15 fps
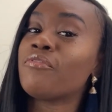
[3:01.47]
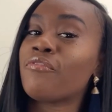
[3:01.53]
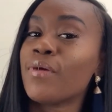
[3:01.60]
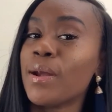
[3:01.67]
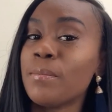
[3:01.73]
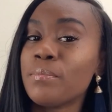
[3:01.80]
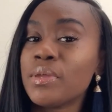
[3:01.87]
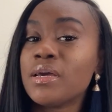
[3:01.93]

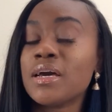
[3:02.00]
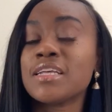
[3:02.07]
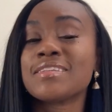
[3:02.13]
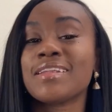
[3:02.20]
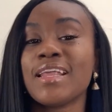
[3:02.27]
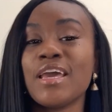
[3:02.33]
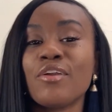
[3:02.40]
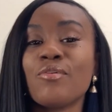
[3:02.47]
front because
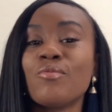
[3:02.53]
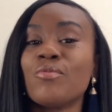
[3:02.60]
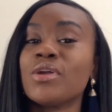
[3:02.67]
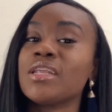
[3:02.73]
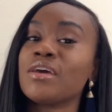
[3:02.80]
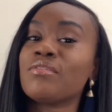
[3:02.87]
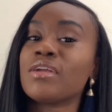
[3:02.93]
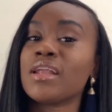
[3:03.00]
later on
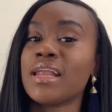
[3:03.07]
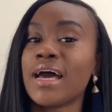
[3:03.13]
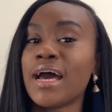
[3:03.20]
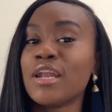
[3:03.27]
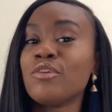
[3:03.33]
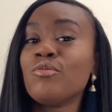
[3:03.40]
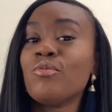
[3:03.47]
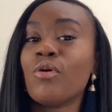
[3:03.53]
down the
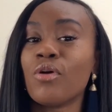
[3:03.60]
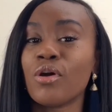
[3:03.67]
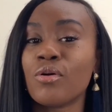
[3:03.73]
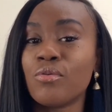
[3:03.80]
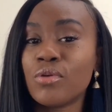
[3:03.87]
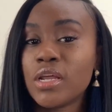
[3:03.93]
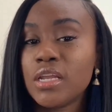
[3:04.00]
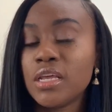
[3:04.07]
line, you are
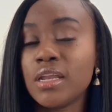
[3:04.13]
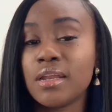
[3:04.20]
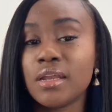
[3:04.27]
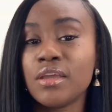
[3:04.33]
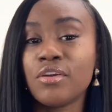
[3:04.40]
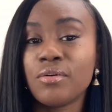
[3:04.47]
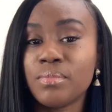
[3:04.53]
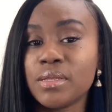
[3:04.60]
going to need it
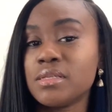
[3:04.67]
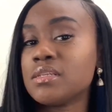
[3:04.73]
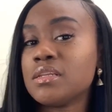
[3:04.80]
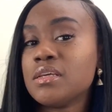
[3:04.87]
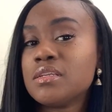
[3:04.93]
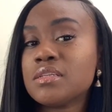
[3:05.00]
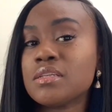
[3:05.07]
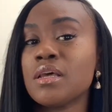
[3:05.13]
in your
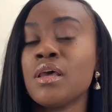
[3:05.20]
business.